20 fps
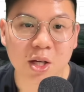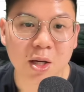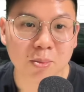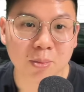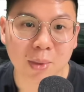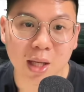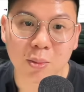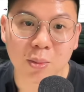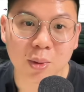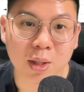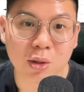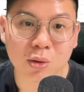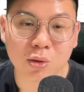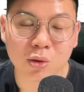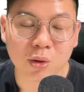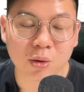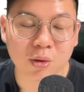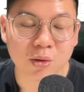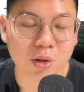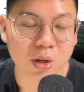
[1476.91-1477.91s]
Maybe
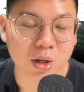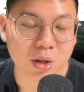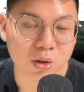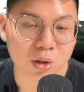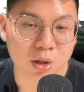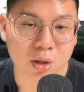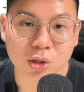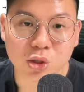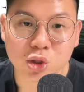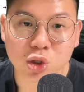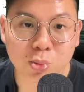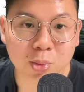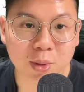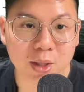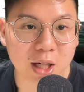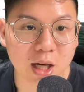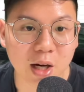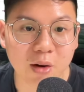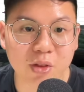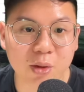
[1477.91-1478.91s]
you're not super
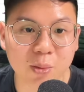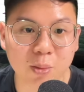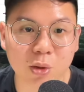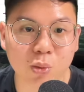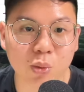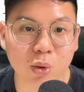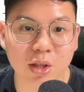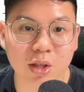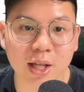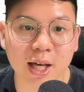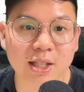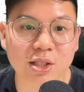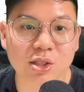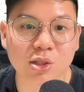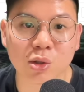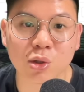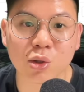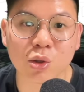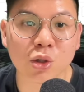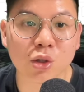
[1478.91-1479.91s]
comfortable with that,
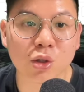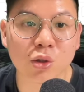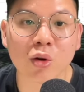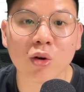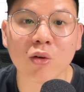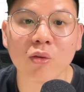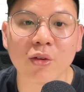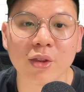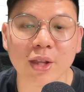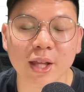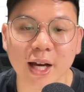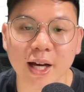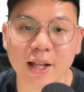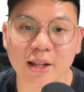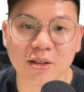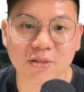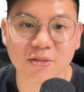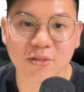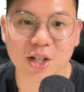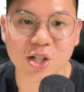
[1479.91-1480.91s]
so you could go for the
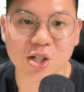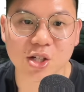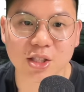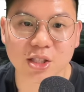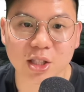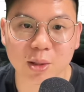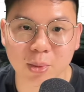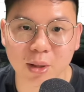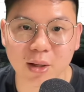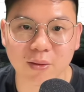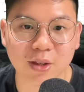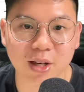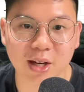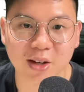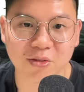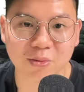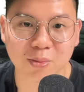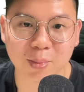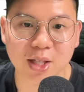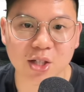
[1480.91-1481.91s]
other fixtures above that
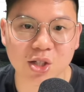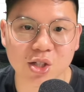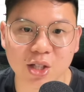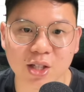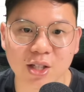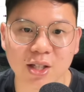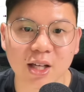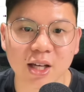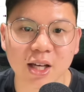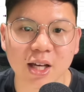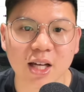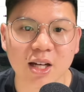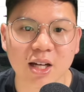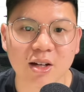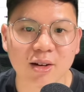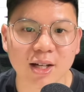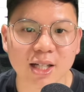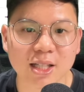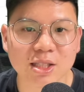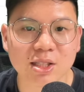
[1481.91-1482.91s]
I've mentioned, right?